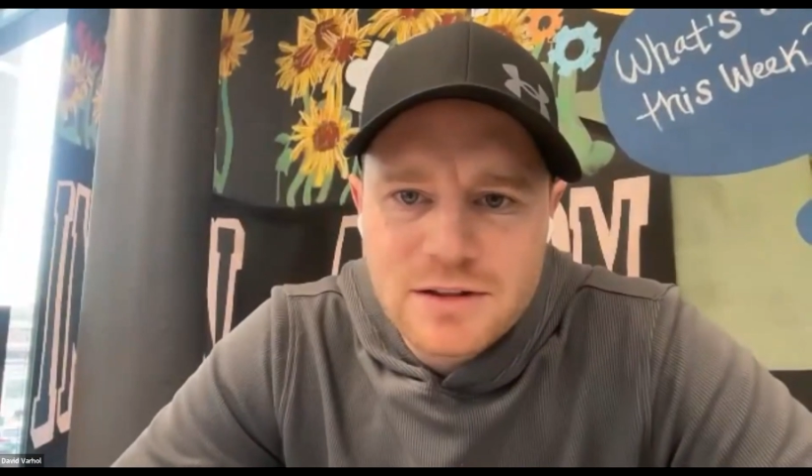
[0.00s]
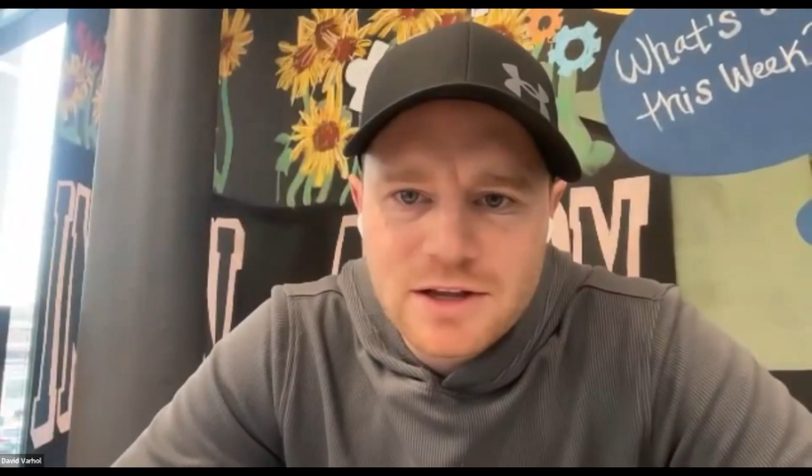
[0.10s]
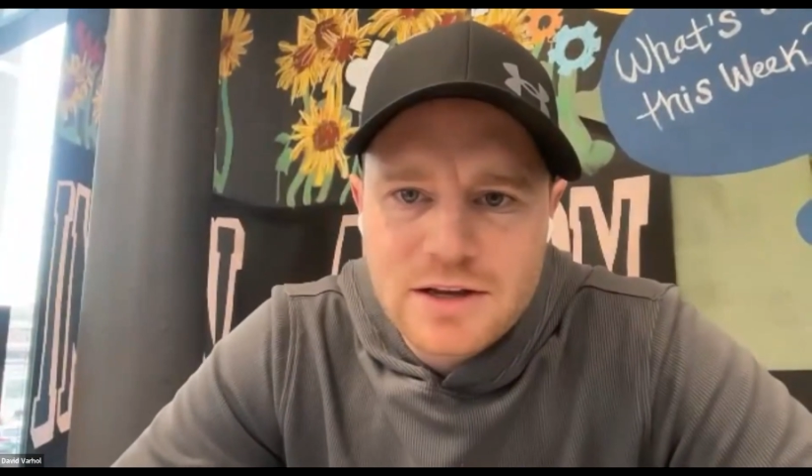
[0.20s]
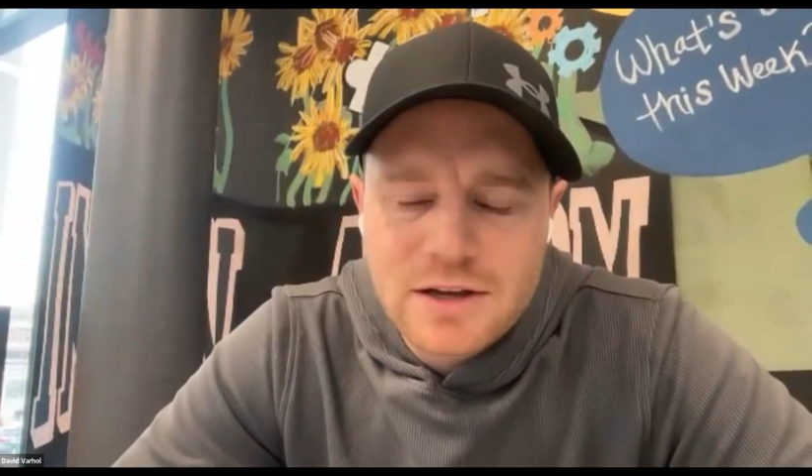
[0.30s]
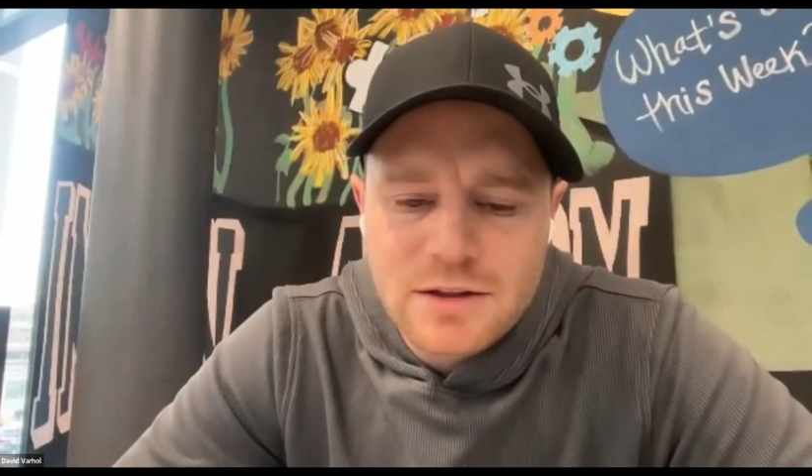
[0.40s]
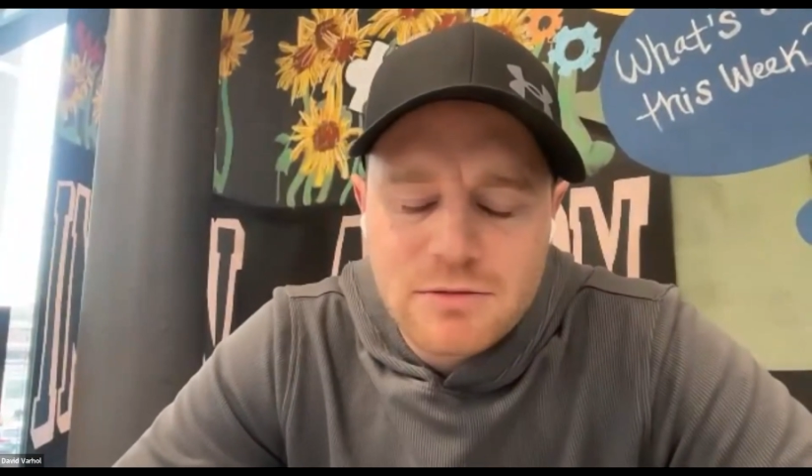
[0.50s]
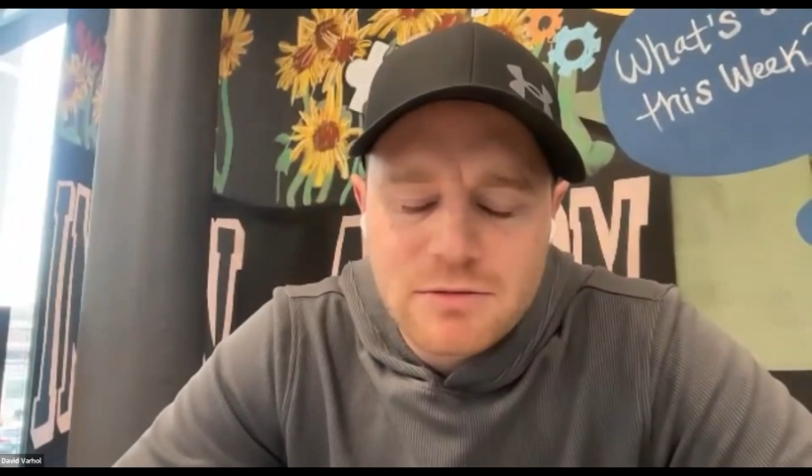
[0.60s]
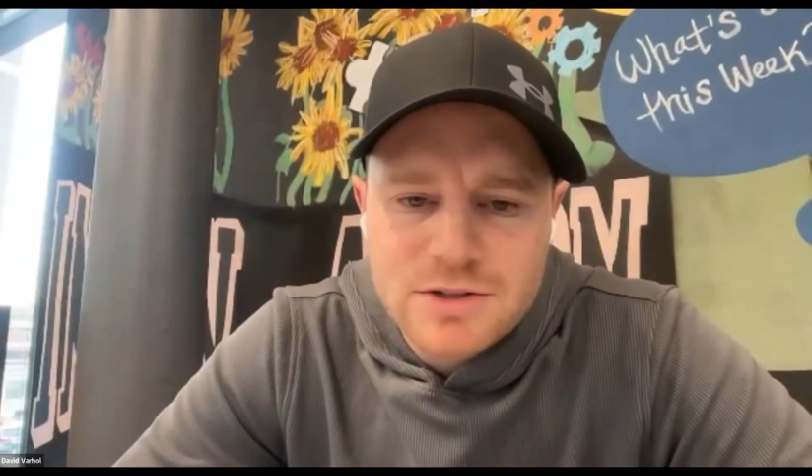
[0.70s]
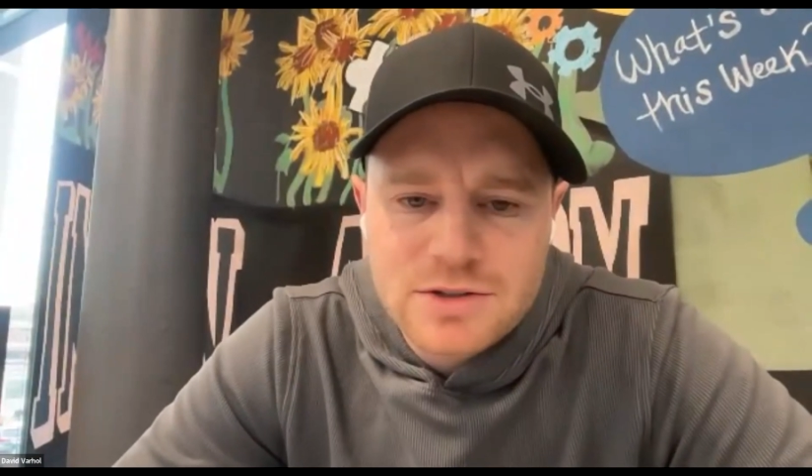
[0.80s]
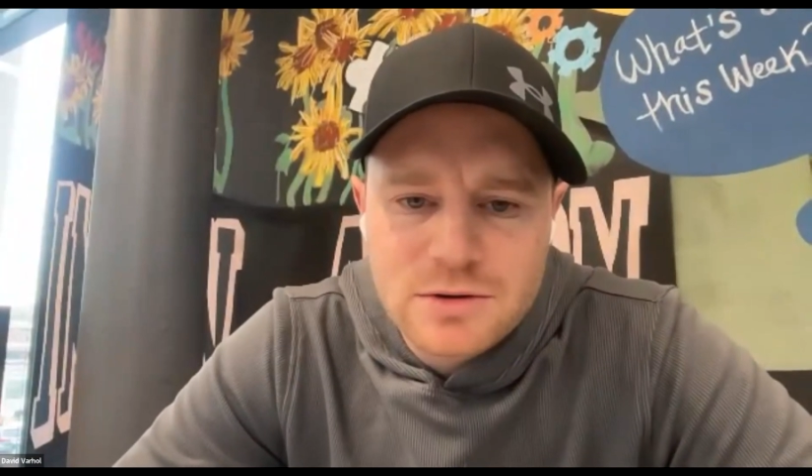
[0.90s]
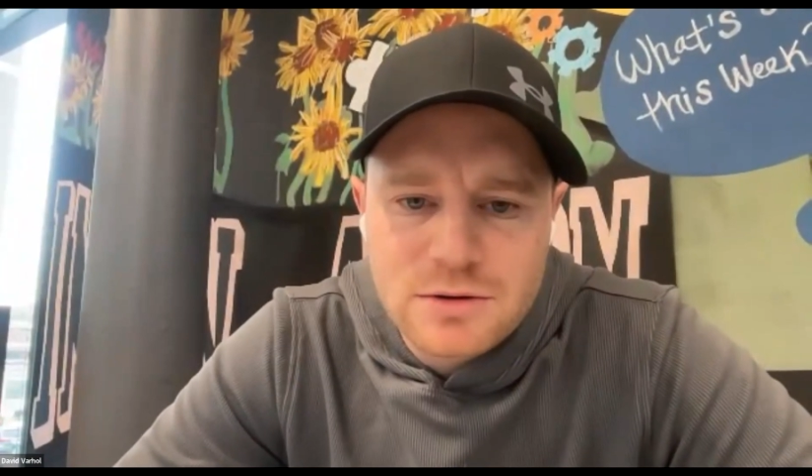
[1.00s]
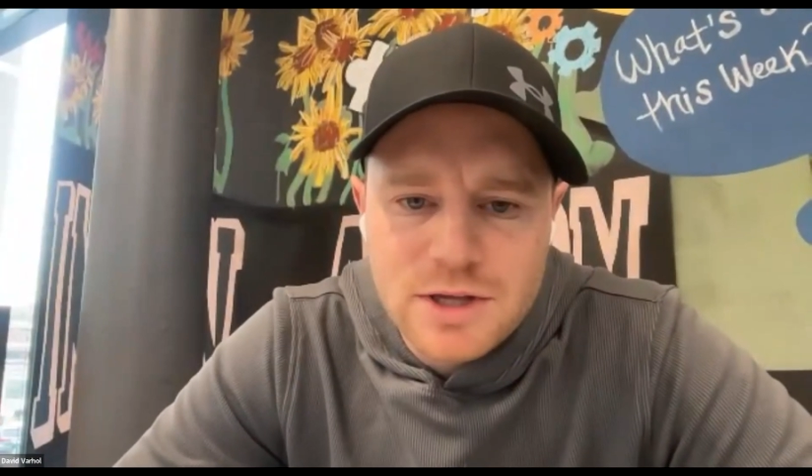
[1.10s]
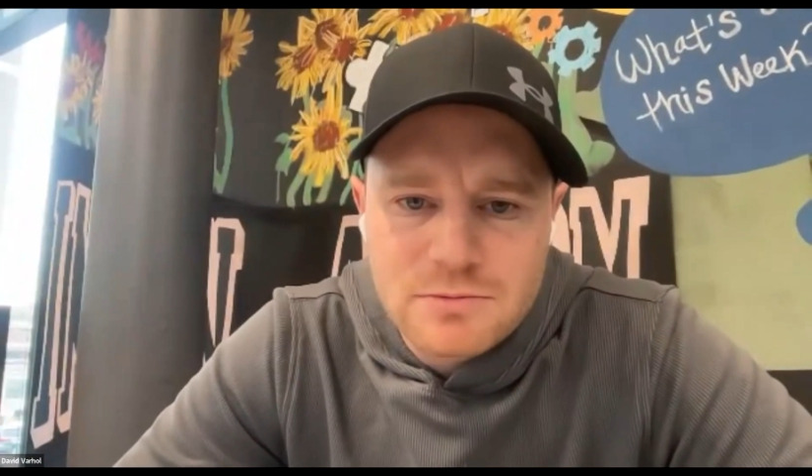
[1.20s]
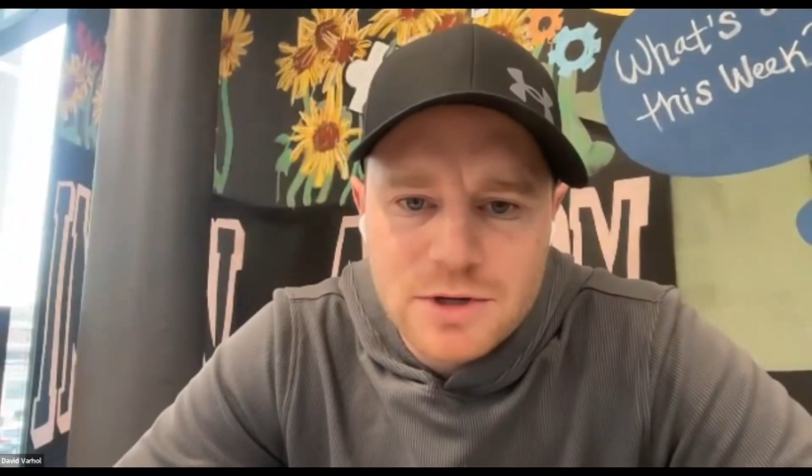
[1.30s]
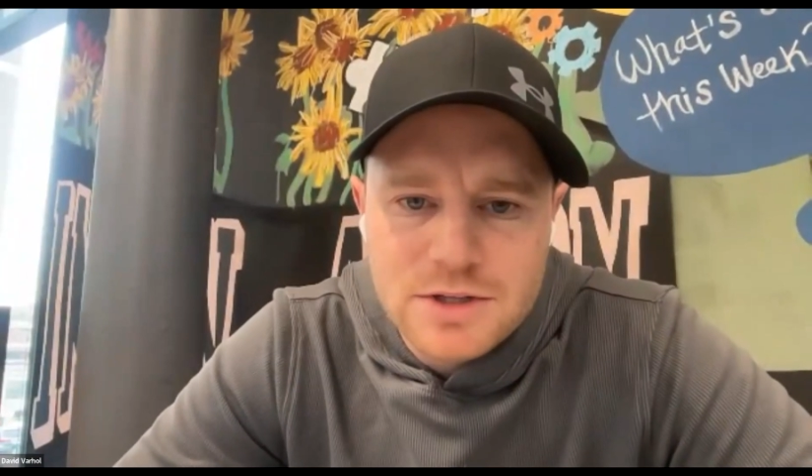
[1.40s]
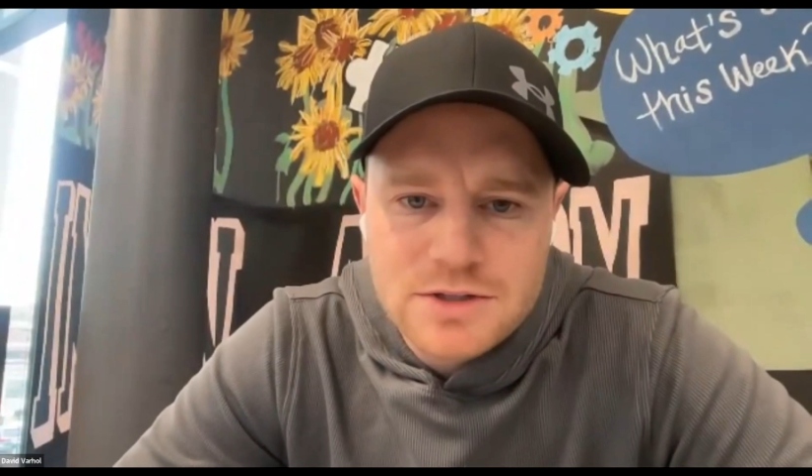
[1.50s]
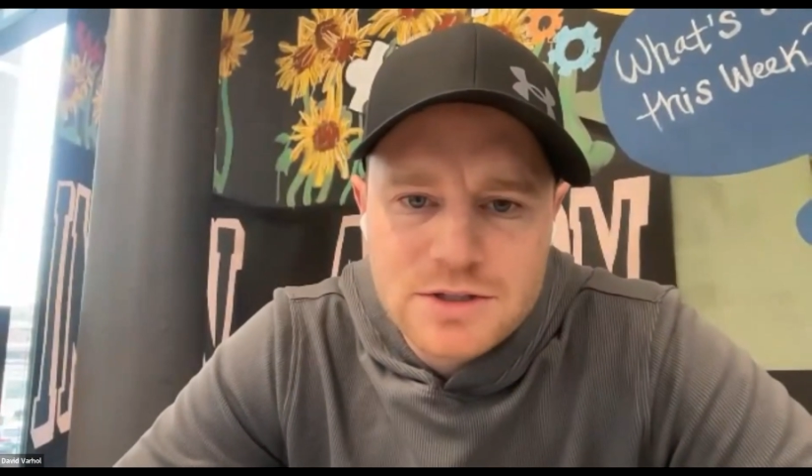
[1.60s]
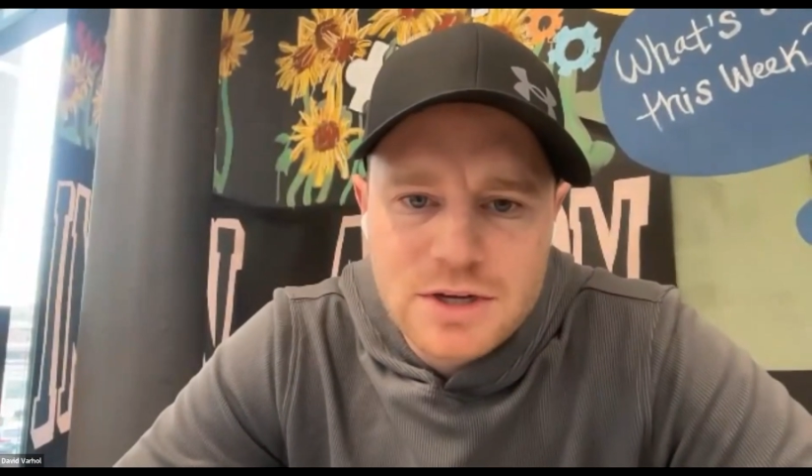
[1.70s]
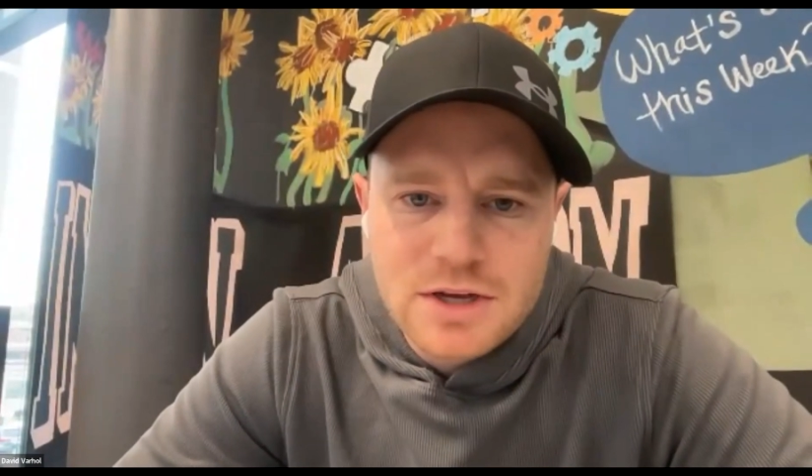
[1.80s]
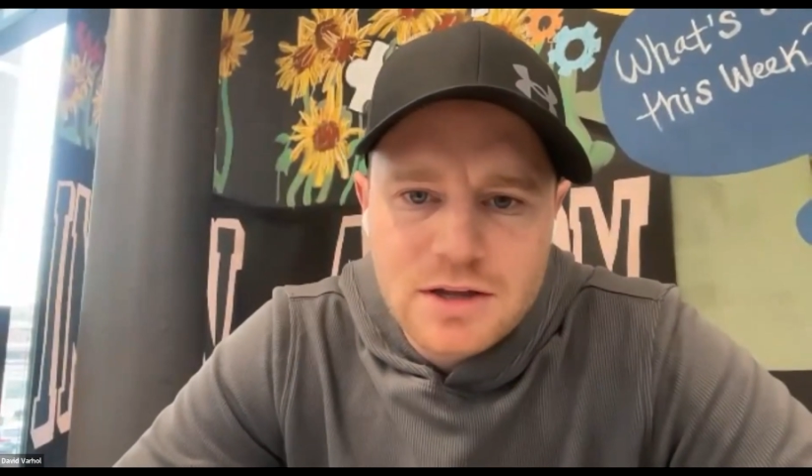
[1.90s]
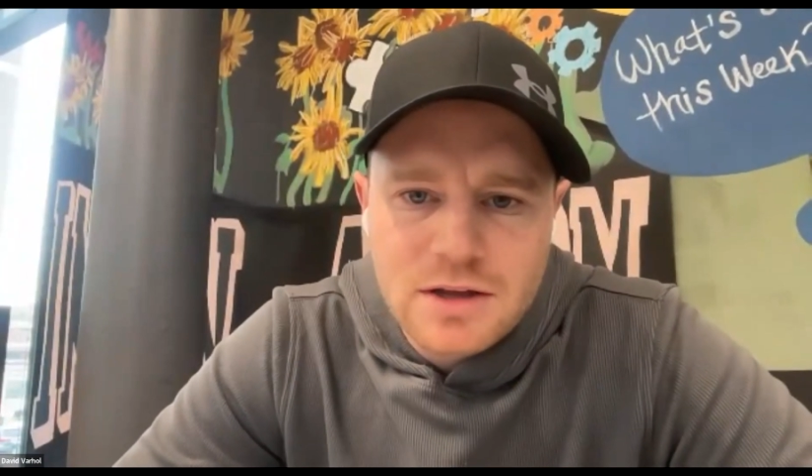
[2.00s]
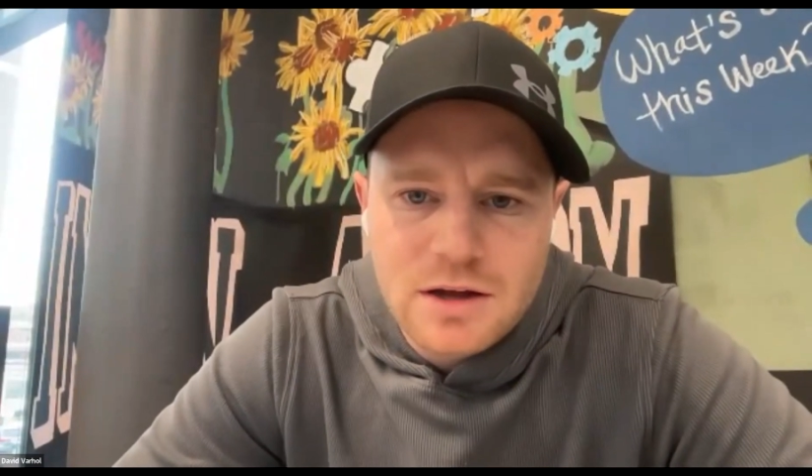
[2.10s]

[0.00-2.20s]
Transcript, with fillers: is there like a threshold at which